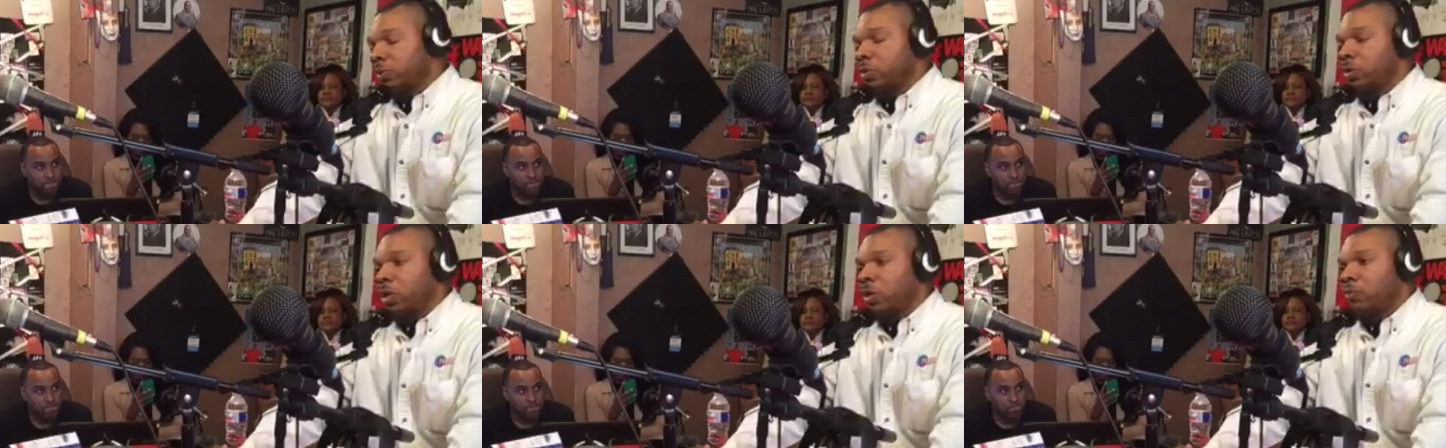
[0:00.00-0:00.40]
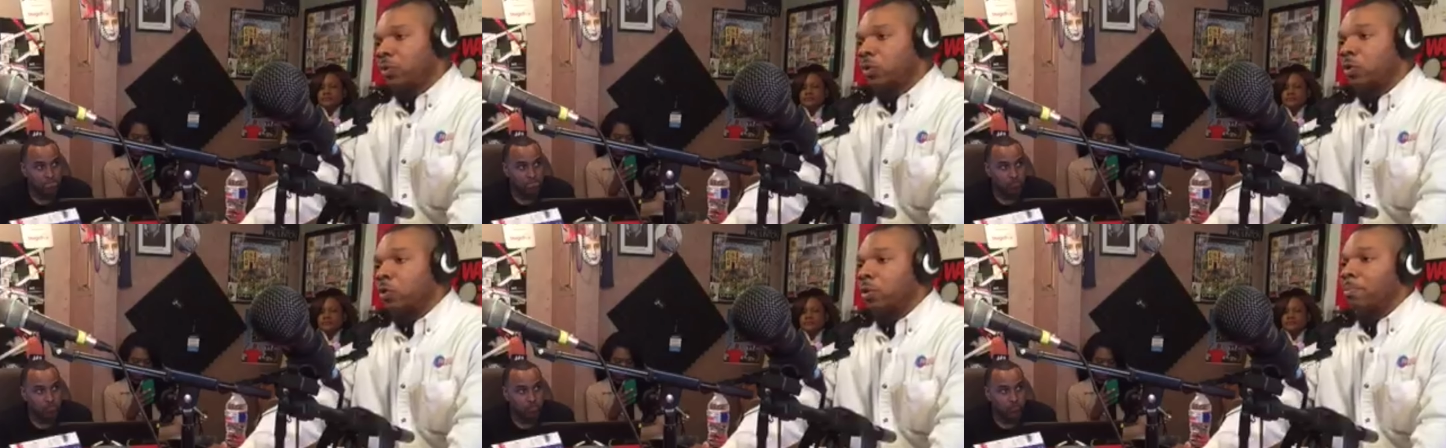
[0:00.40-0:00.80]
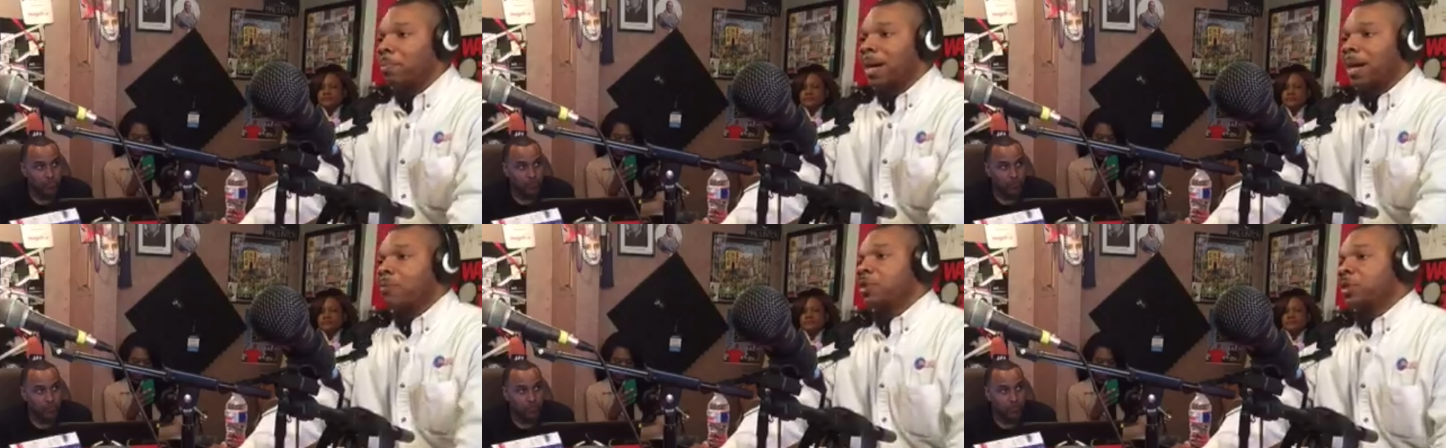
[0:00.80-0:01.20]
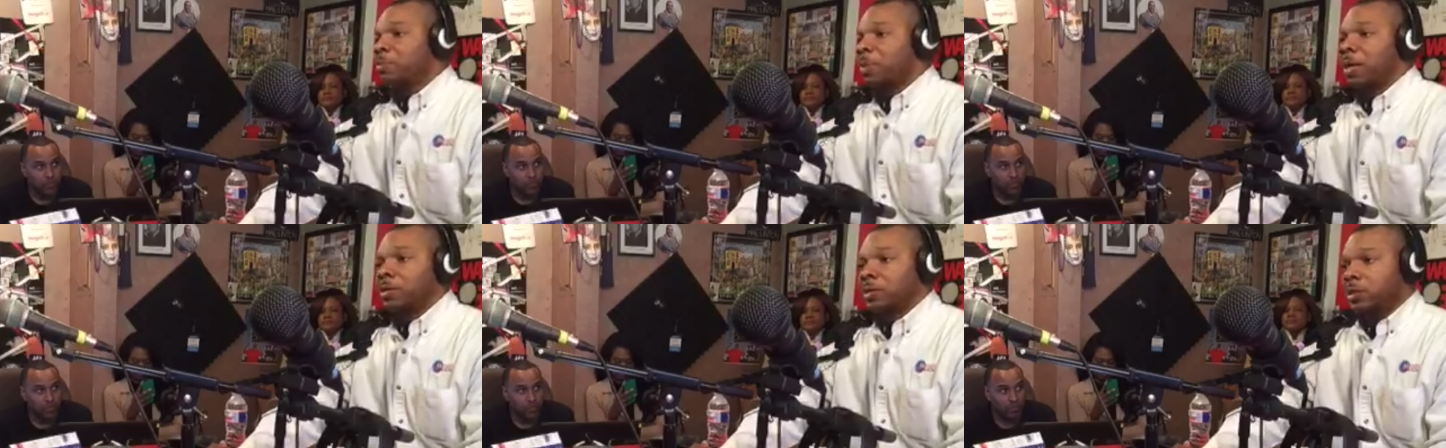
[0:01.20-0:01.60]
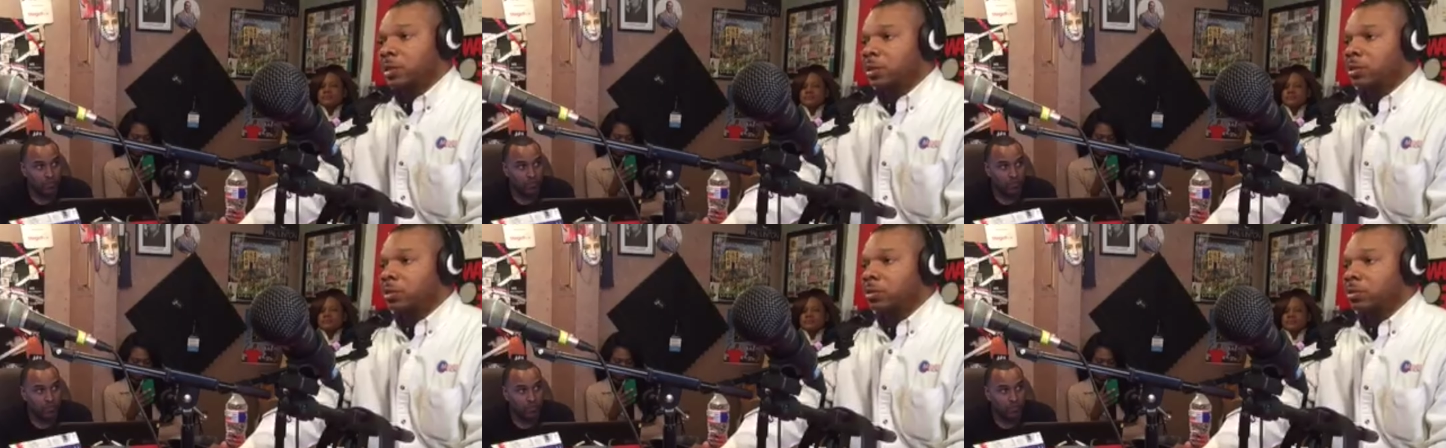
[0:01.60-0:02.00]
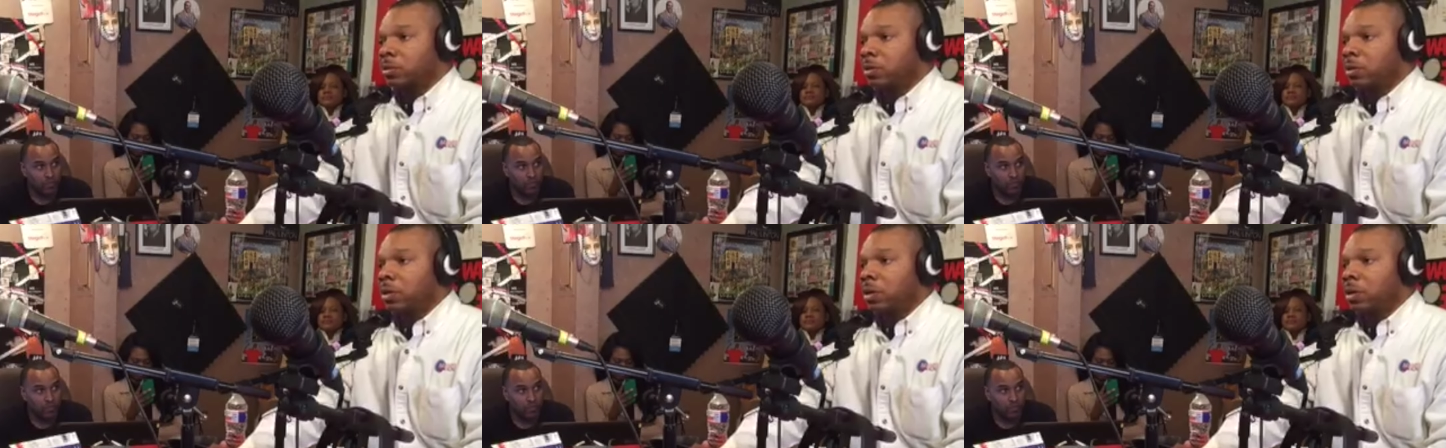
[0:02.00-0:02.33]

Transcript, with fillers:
Speaker 1: to record my responses. Okay.